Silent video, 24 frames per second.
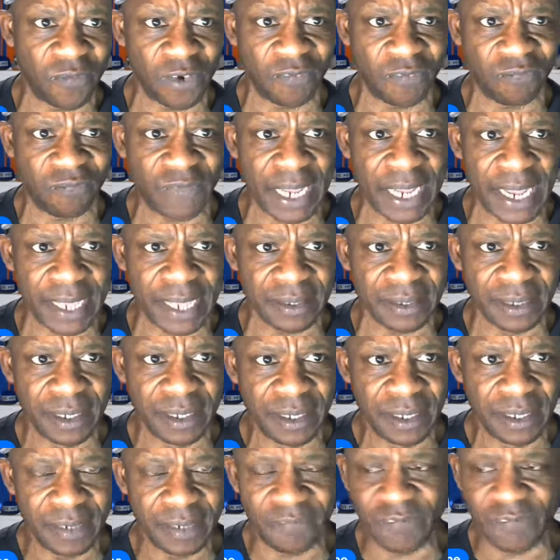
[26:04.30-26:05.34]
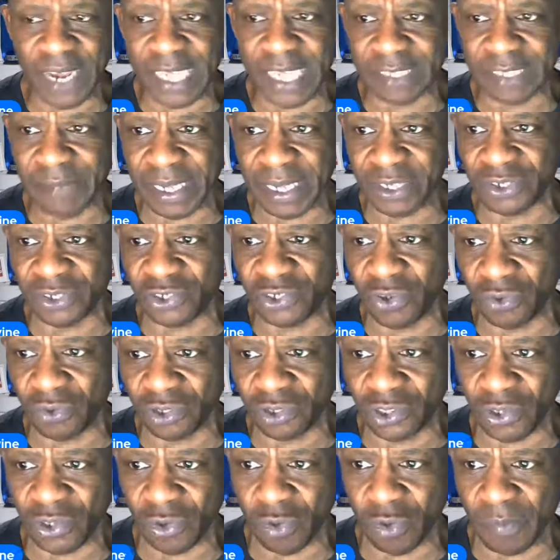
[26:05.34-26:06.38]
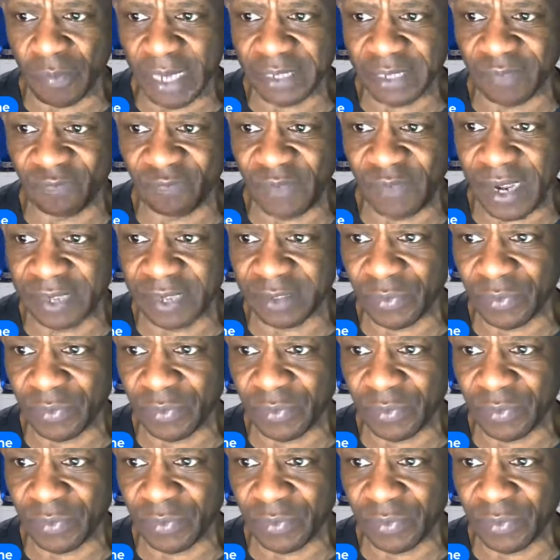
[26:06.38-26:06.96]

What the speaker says: the fans. The fans make the show. The show don't make the fans.